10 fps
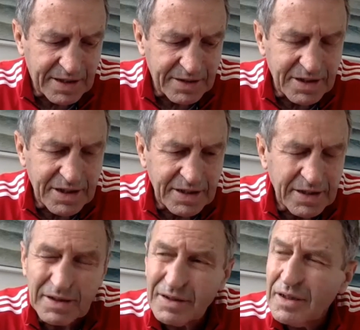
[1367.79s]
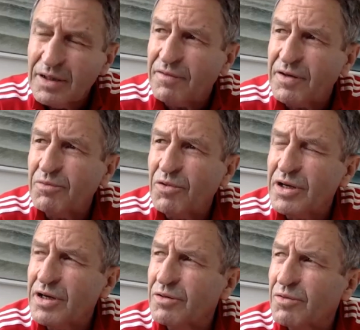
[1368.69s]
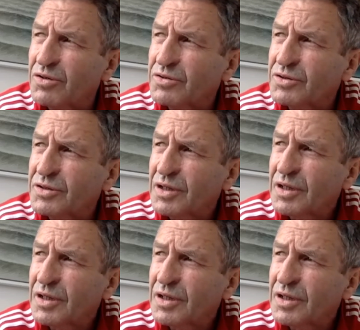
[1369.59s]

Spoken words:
in Dunedin. I forget what year it was.